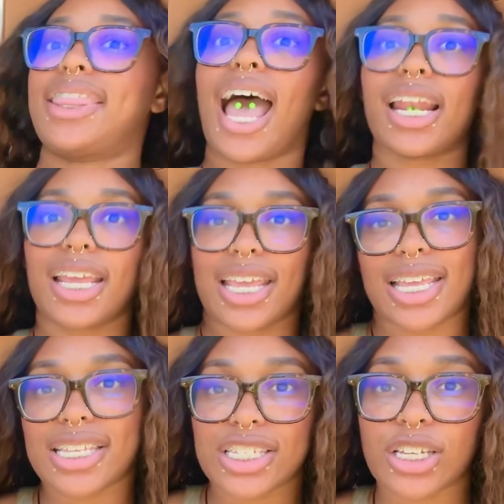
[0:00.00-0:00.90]
That
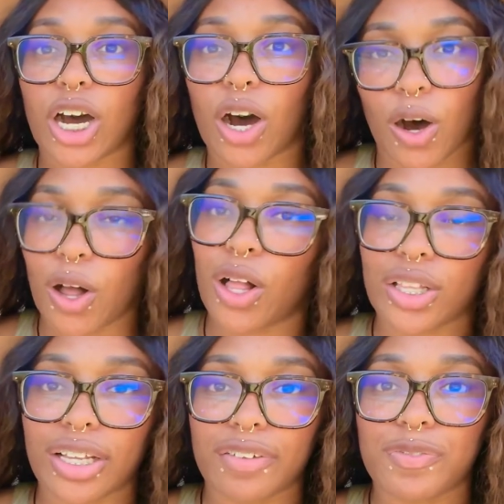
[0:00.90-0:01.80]
is
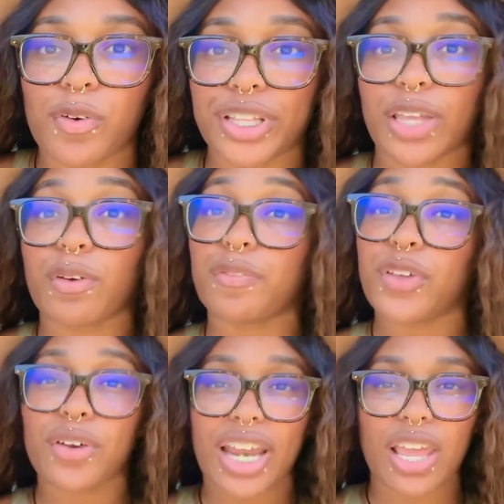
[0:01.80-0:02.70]
all for the
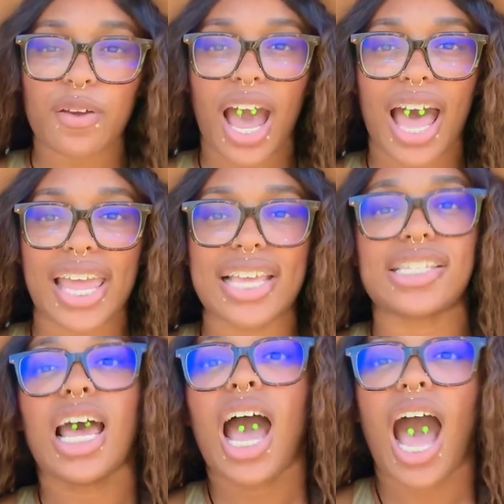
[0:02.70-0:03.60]
review today, you guys.
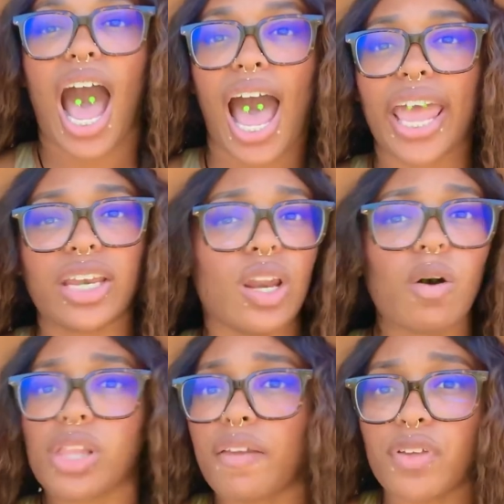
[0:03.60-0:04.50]
I know a
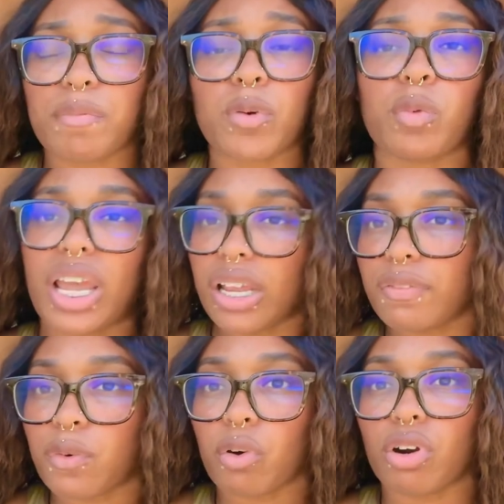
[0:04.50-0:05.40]
lot of you have been waiting
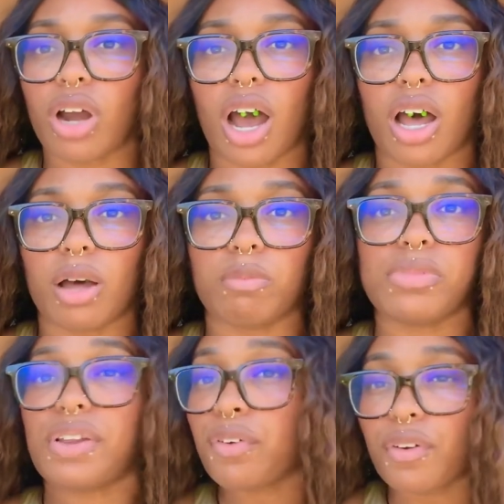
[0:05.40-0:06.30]
for
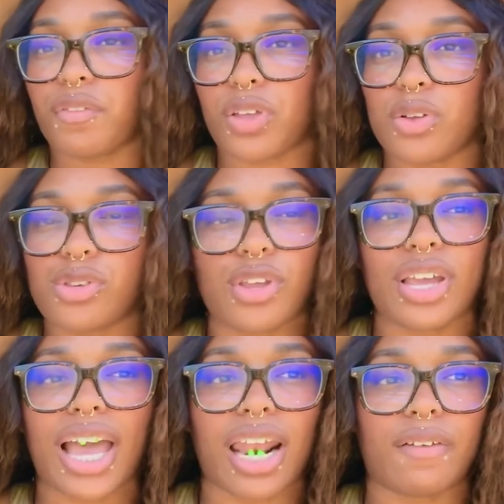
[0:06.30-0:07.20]
different reviews so you
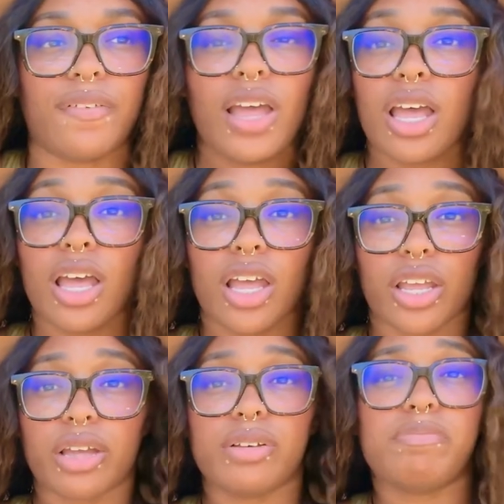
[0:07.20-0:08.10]
can kind of
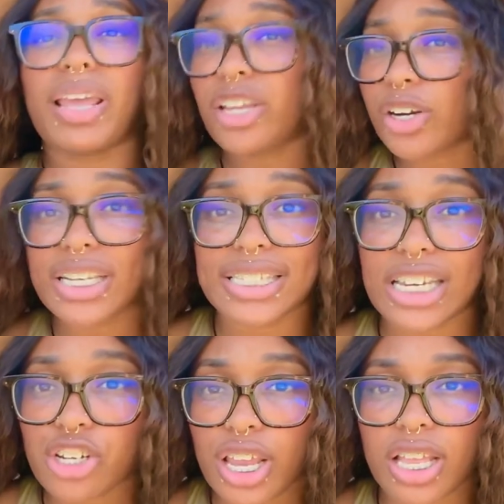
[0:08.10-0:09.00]
make your
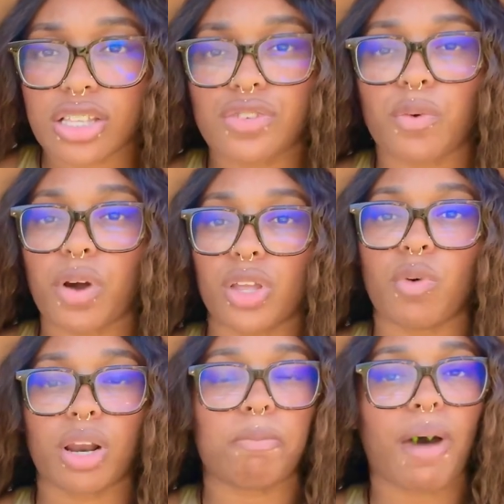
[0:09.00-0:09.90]
decisions for what you
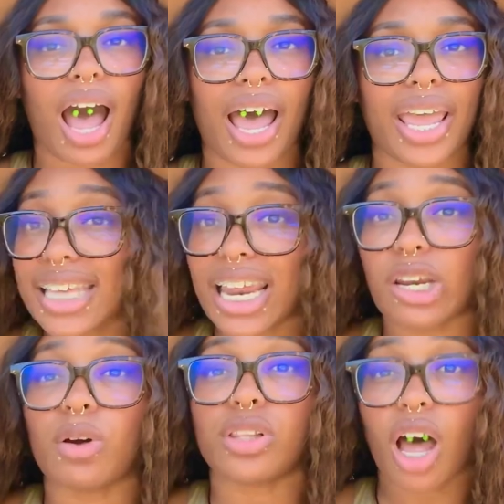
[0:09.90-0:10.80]
want to buy. And I
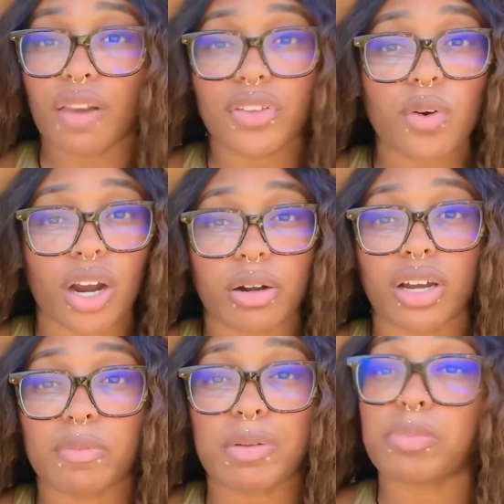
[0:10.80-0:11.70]
know a lot of you are
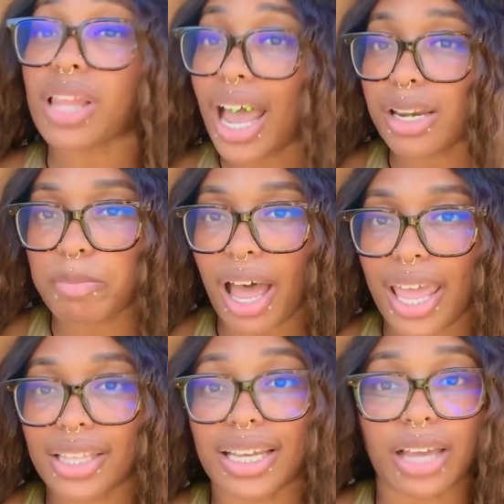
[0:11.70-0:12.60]
going to be blind
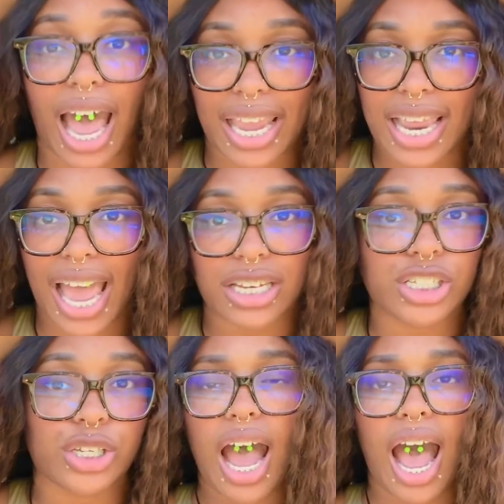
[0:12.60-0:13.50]
buying like I had
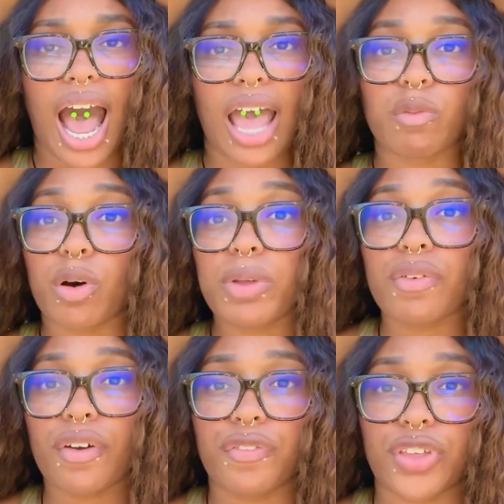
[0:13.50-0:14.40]
to. I will be
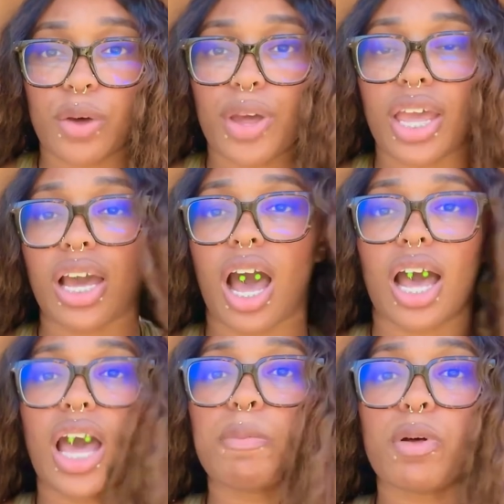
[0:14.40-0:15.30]
reviewing a
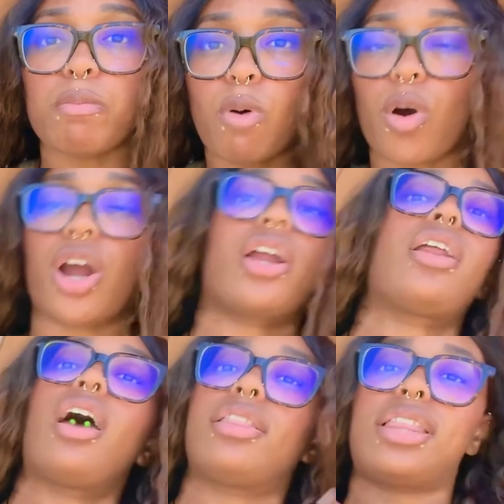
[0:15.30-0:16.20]
couple more
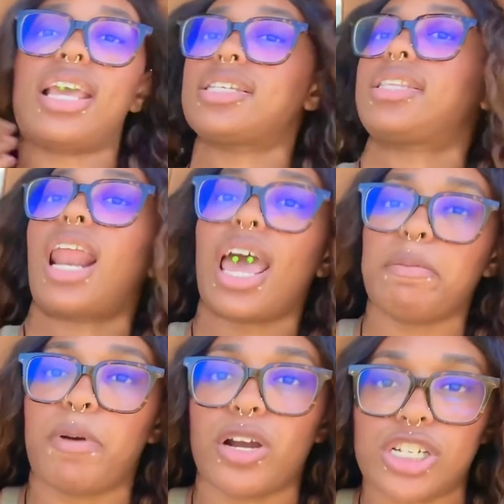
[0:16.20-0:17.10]
things that I
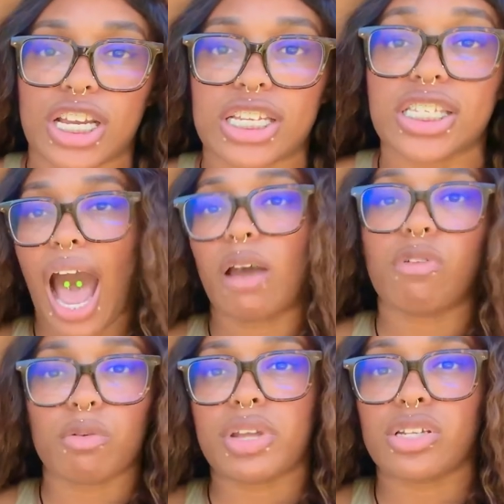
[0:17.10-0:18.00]
purchased. I
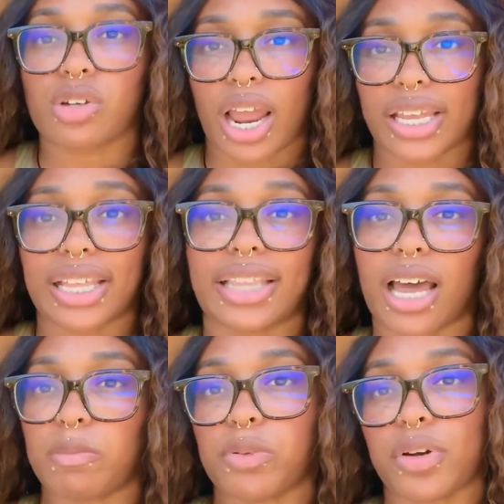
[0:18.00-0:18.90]
will be trying to get
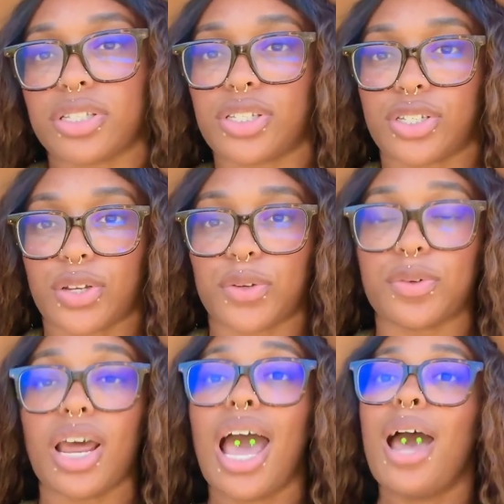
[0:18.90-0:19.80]
that uploaded
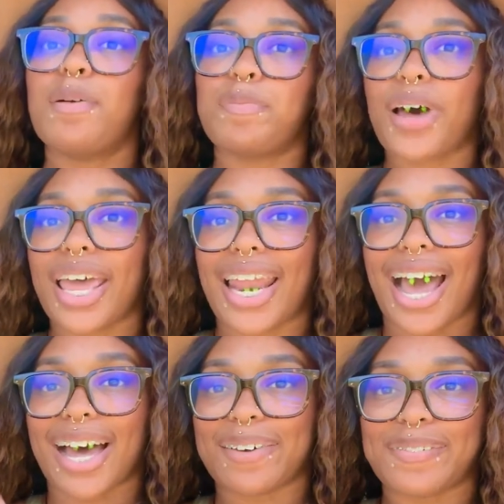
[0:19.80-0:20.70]
soon, but
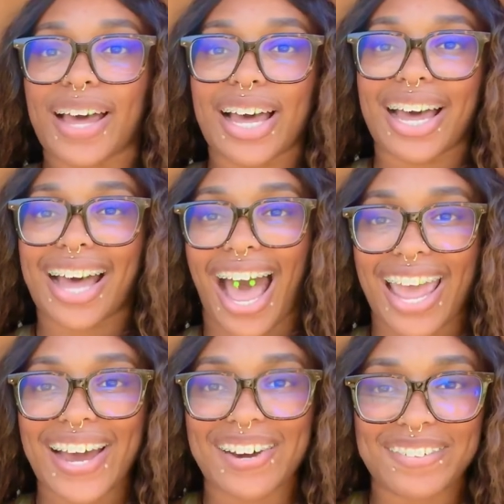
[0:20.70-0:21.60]
I
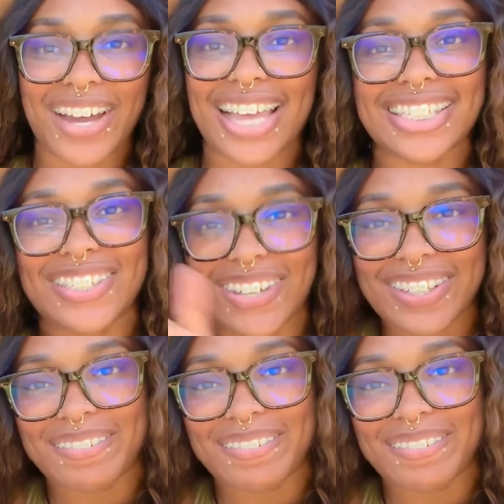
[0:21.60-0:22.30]
hope you guys enjoyed the